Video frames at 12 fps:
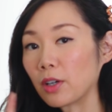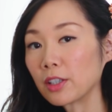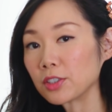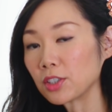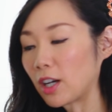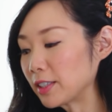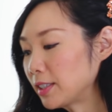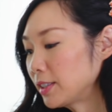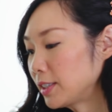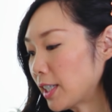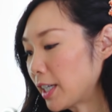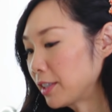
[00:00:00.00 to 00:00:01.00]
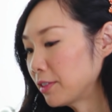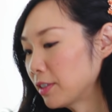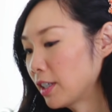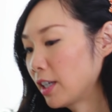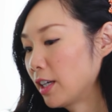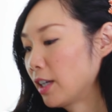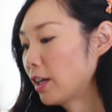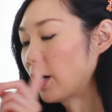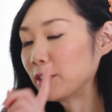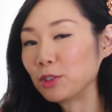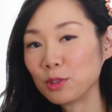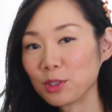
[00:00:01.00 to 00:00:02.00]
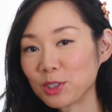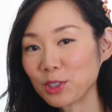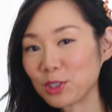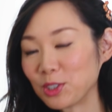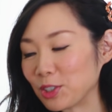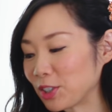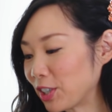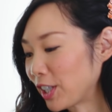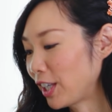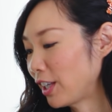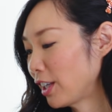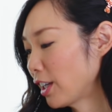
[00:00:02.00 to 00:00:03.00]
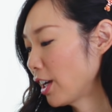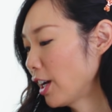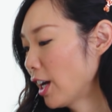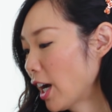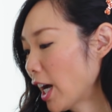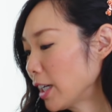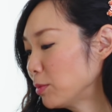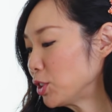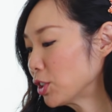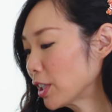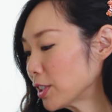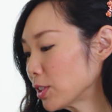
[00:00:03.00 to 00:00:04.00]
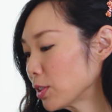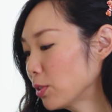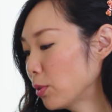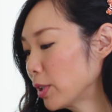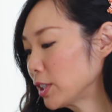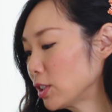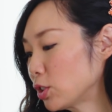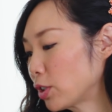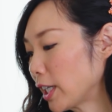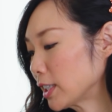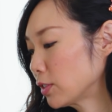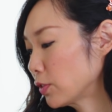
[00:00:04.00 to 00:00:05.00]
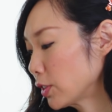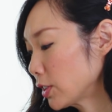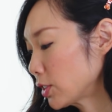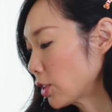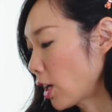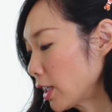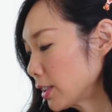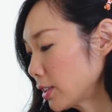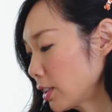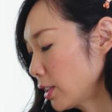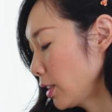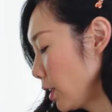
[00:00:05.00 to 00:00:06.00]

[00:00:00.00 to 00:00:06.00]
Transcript: our sauce is done. Our noodles are still cooking. I'm just going to transfer the sauce